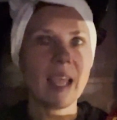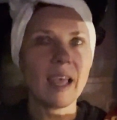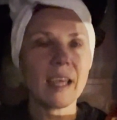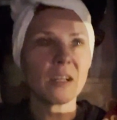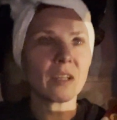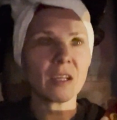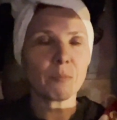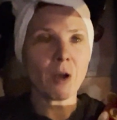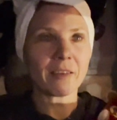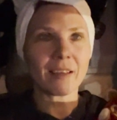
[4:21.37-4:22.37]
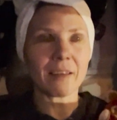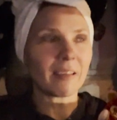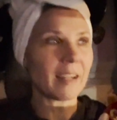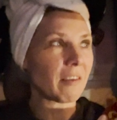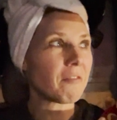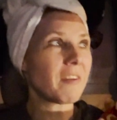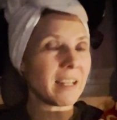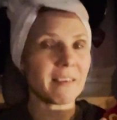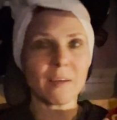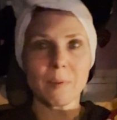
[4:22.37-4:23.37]
and parked outside like
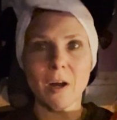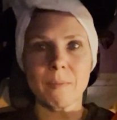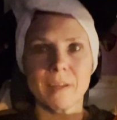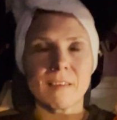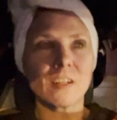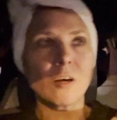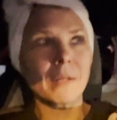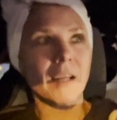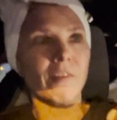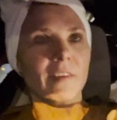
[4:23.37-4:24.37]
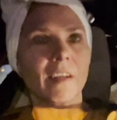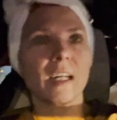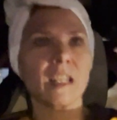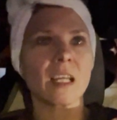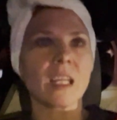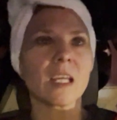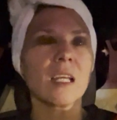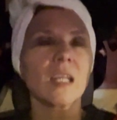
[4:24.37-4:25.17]
fancy apartments, and nobody ever said anything.